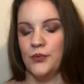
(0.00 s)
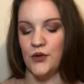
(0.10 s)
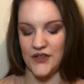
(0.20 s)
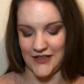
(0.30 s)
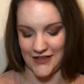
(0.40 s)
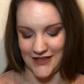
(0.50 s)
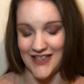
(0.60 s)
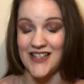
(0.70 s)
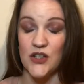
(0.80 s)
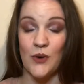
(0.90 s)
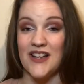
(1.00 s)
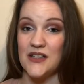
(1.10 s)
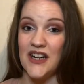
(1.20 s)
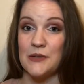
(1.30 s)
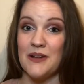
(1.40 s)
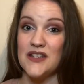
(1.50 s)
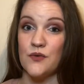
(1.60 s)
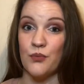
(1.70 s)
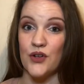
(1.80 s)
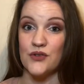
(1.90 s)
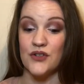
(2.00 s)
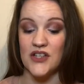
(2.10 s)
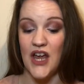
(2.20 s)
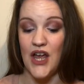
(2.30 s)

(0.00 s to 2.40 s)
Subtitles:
Plus, this is quite an expensive product,